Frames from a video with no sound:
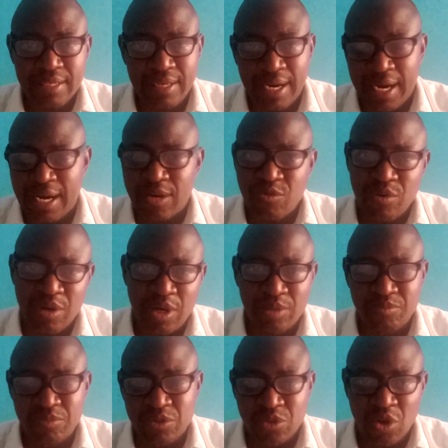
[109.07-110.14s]

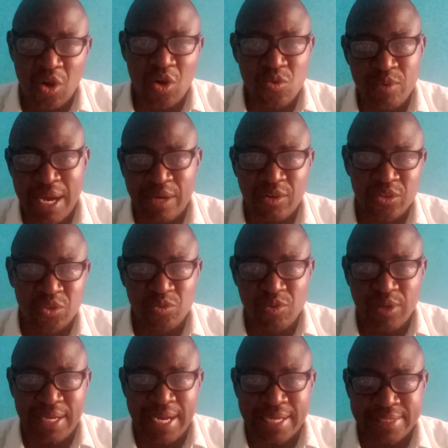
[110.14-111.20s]
though we are going to
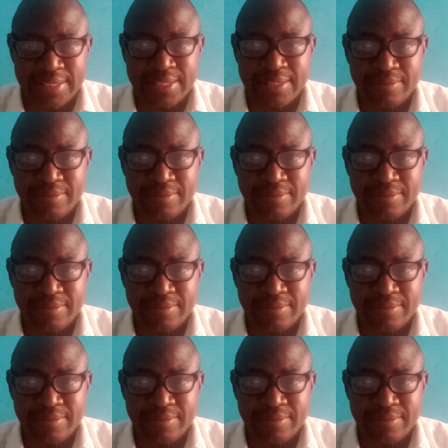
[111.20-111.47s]
look at